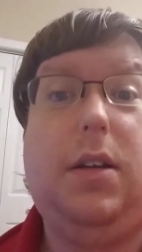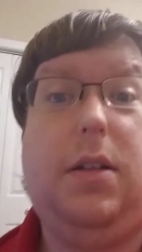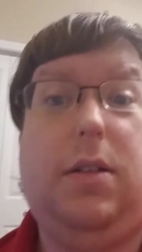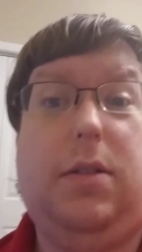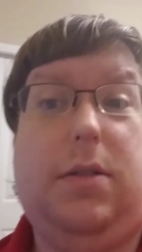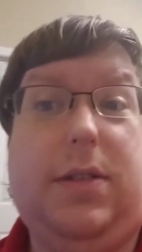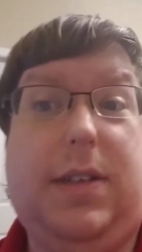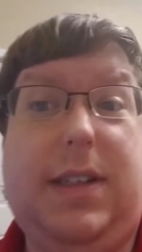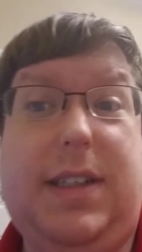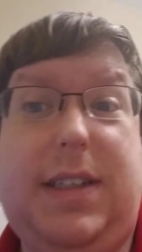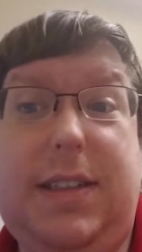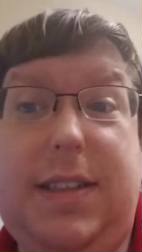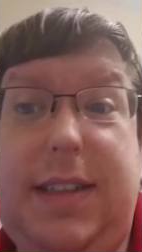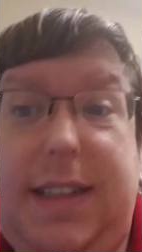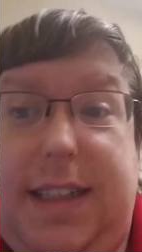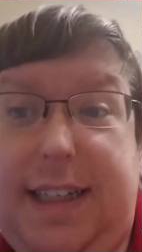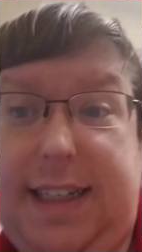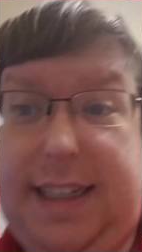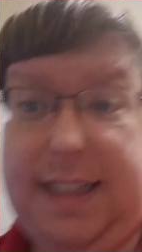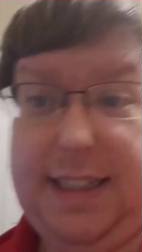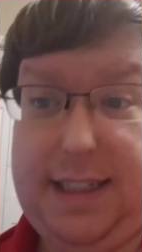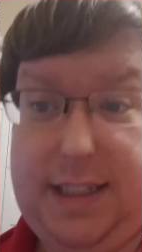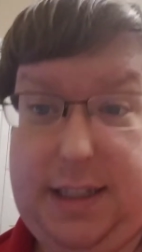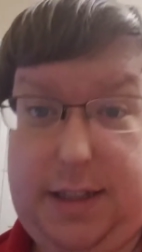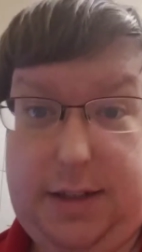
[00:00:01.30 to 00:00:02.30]
Well,
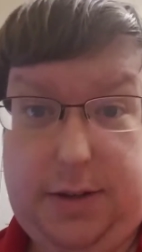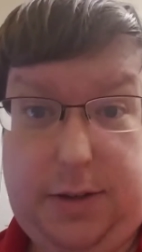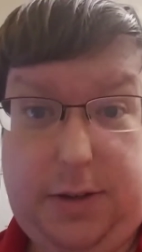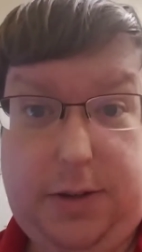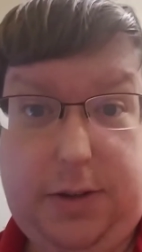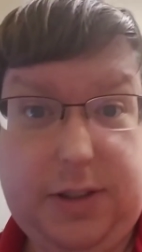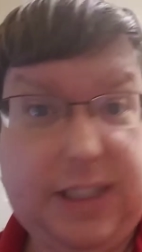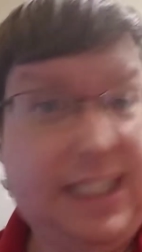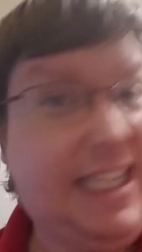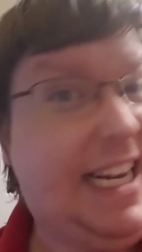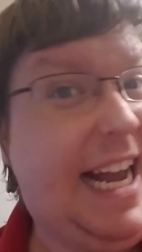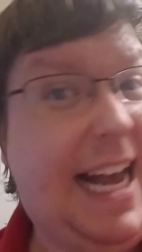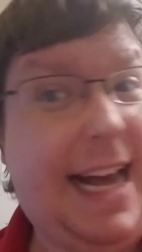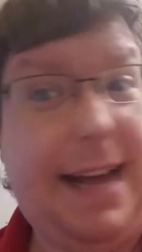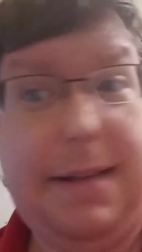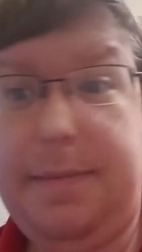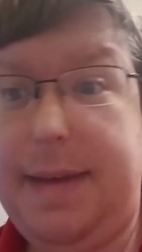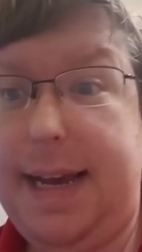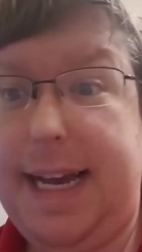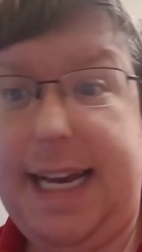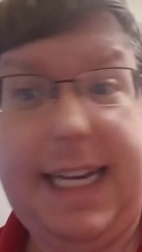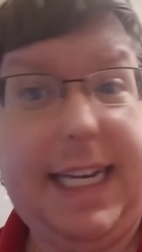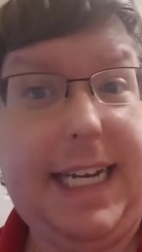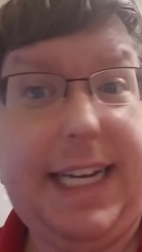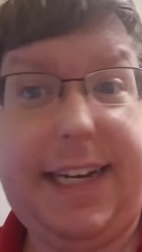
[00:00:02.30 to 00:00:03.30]
it's the old
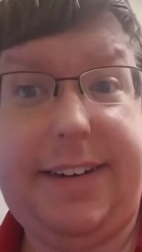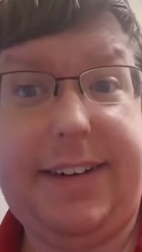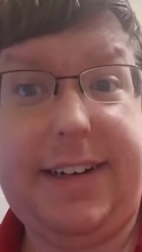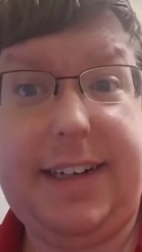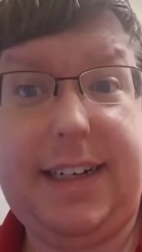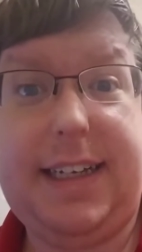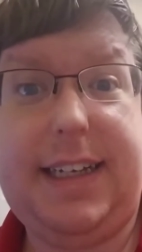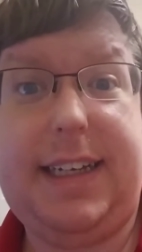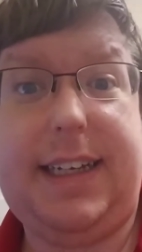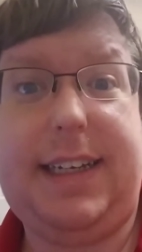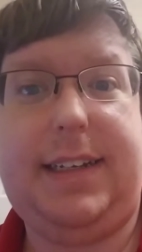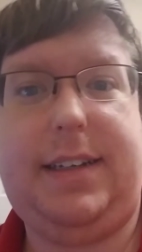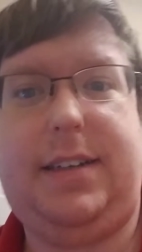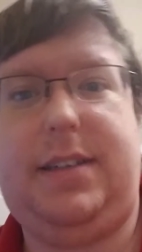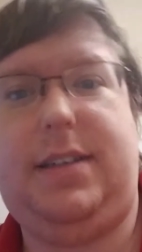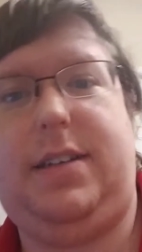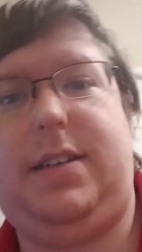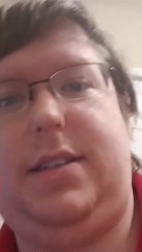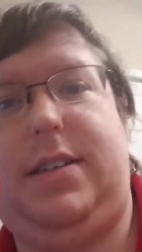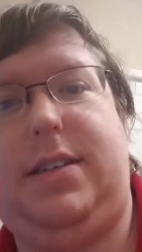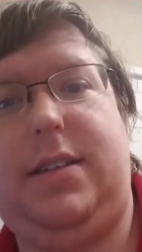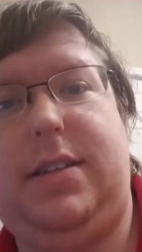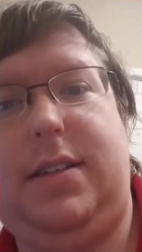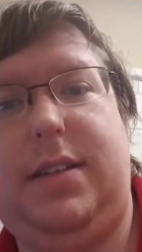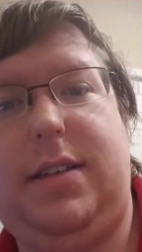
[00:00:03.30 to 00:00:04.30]
Catman here
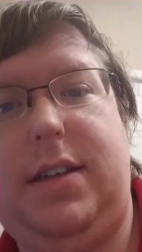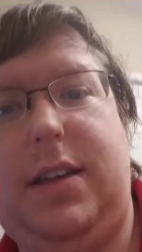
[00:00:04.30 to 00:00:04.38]
again.